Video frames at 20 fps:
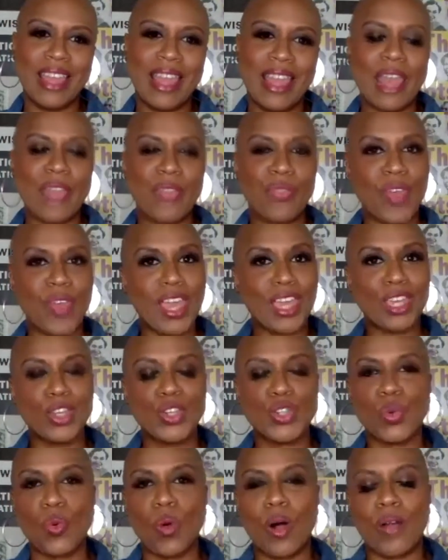and thank you
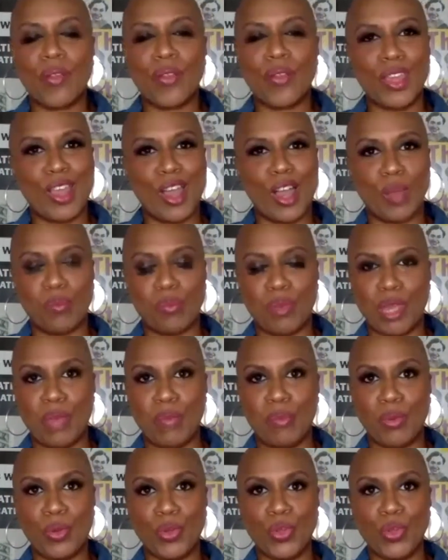to all the young people.